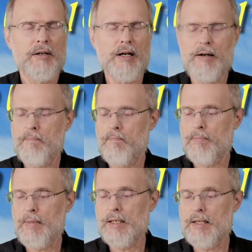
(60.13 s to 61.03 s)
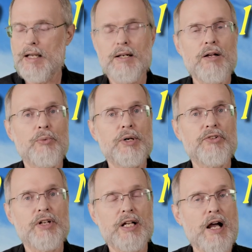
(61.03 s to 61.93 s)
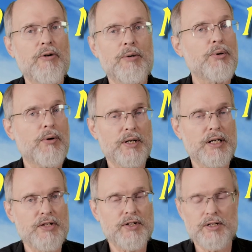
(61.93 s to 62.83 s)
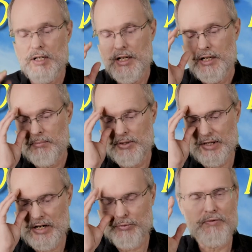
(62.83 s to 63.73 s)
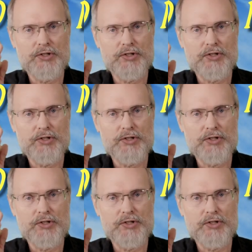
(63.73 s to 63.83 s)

Um, and yet here we see how important is it? Besides, we've